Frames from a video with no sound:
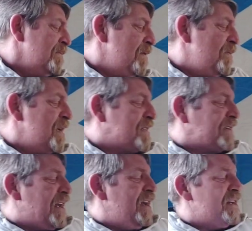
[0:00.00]
What was his
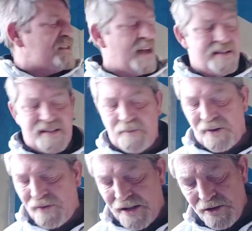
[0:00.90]
greatest hits? They were
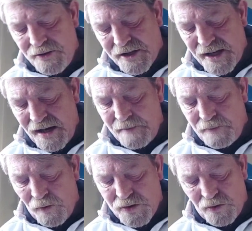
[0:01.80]
reading out saying that
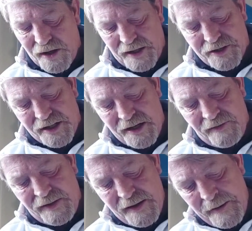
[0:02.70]
Bojo had
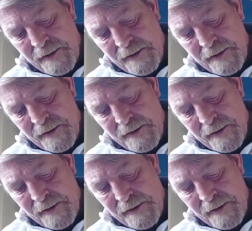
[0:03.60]
achieved.